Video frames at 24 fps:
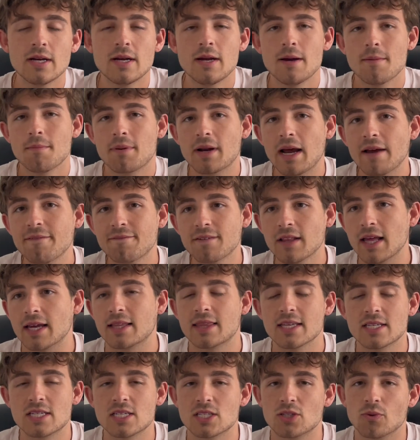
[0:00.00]
But I feel like
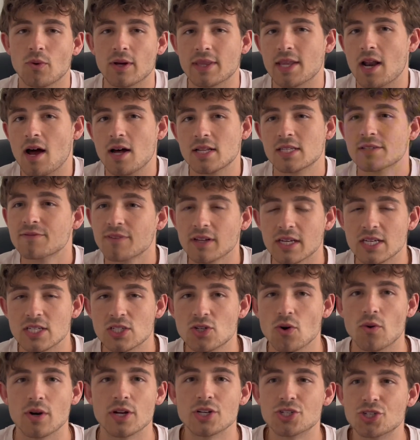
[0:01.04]
this is the one that Hansi Flick is
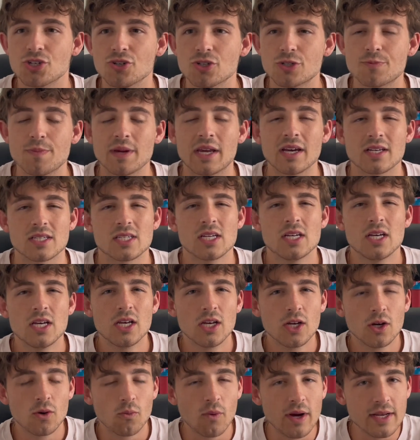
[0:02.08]
going to choose because
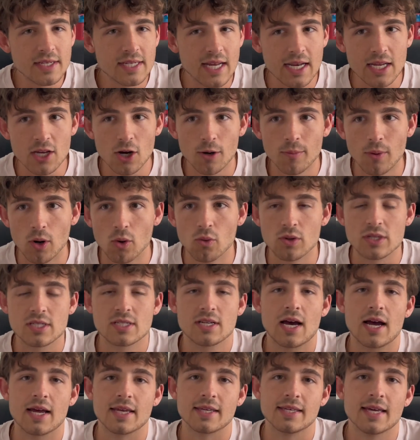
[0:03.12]
when Dani Olmo was
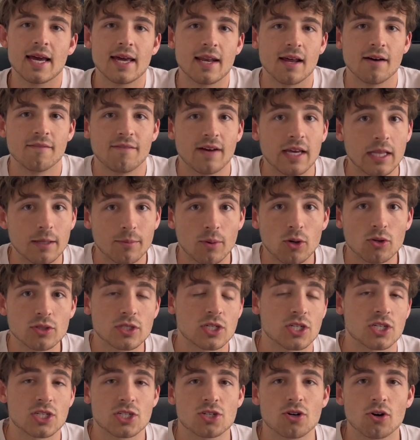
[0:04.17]
not yet available to
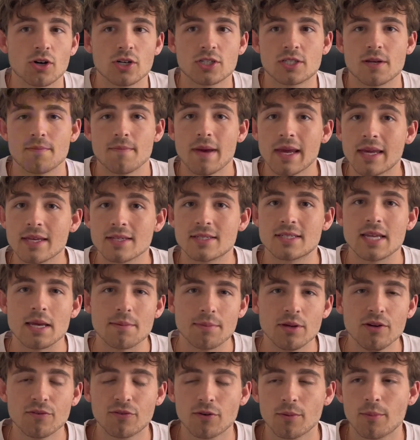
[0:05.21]
start to make his debut
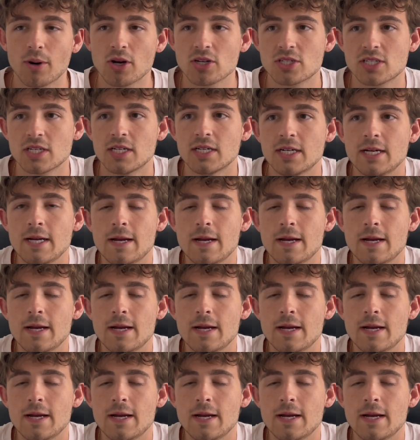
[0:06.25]
for Barca,